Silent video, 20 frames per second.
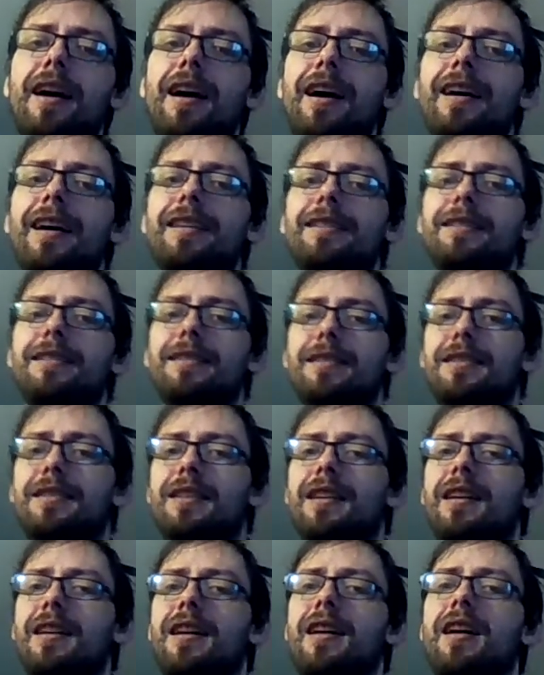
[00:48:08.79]
and
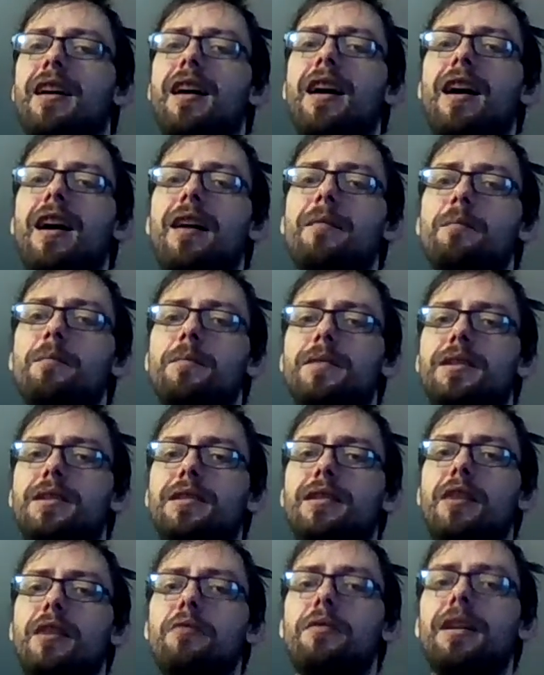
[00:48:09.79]
I'm
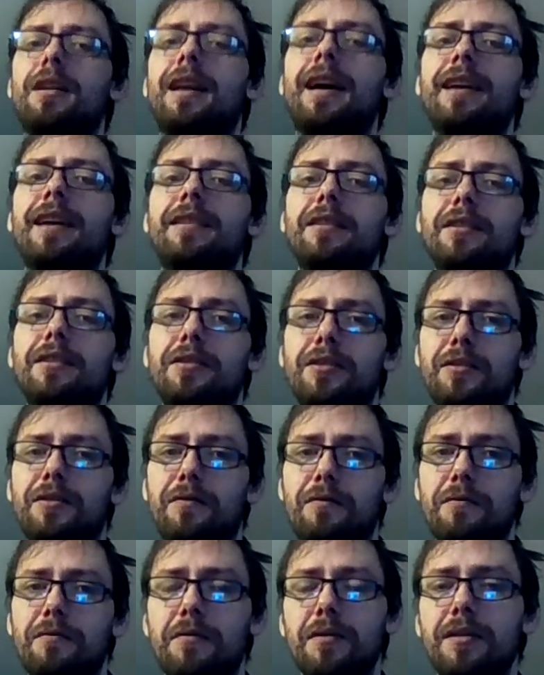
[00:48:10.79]
so glad that
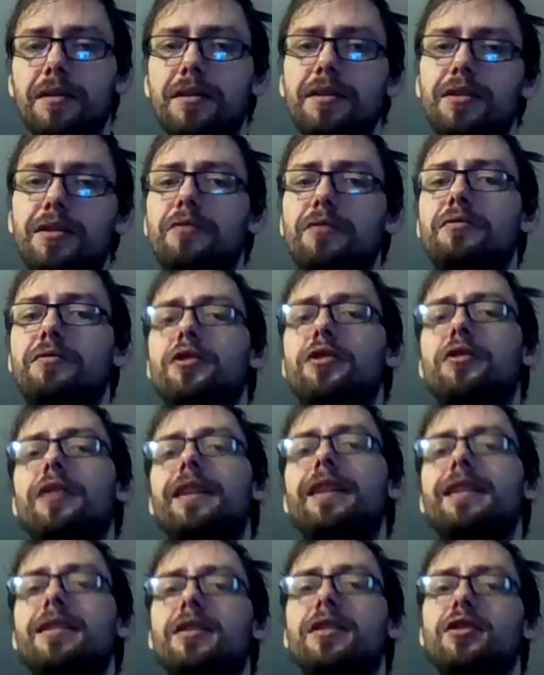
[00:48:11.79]
you do
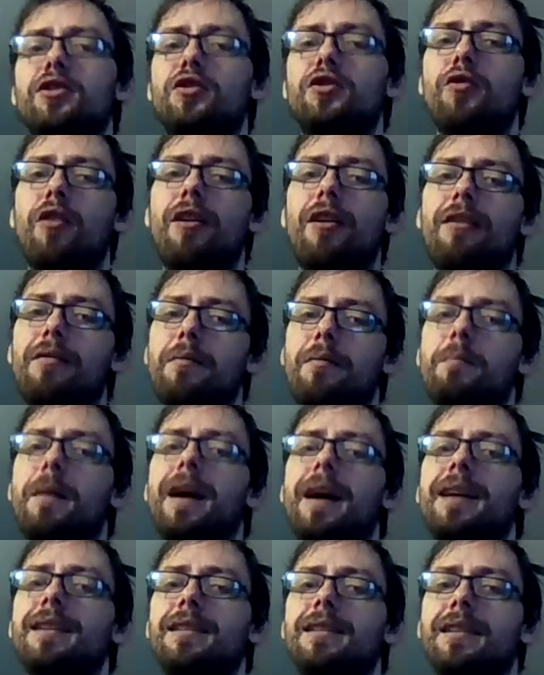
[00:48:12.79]
join, because you are
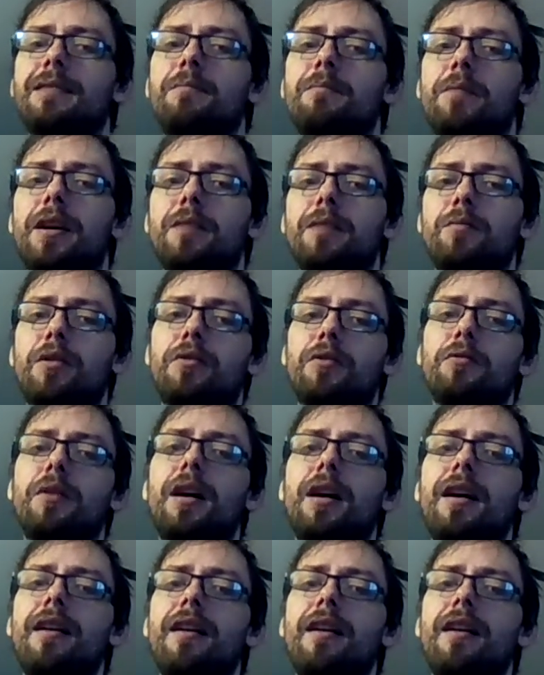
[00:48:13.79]
amazing people.